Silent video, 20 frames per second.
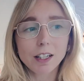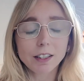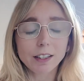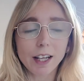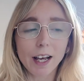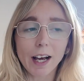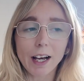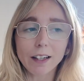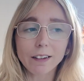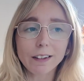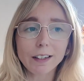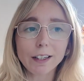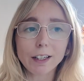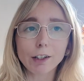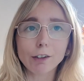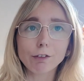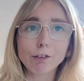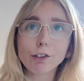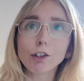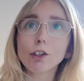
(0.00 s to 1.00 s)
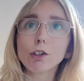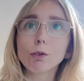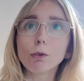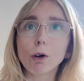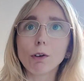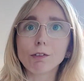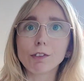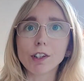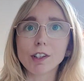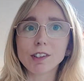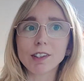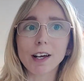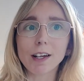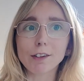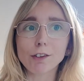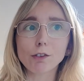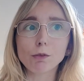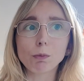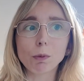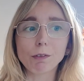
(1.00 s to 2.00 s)
They had like a few of the
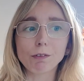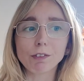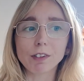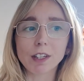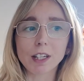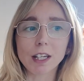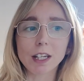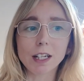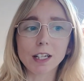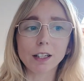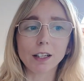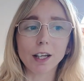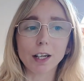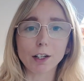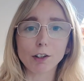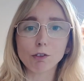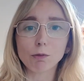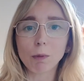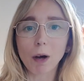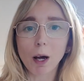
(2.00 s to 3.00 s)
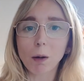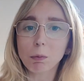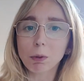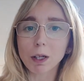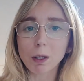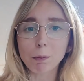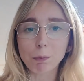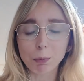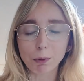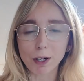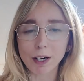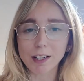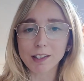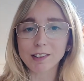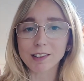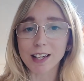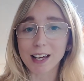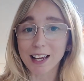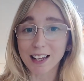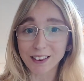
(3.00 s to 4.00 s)
sets with the like smart play bricks
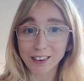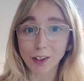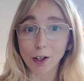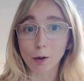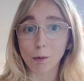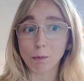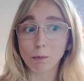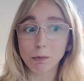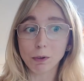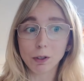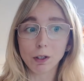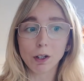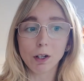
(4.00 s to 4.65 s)
in them,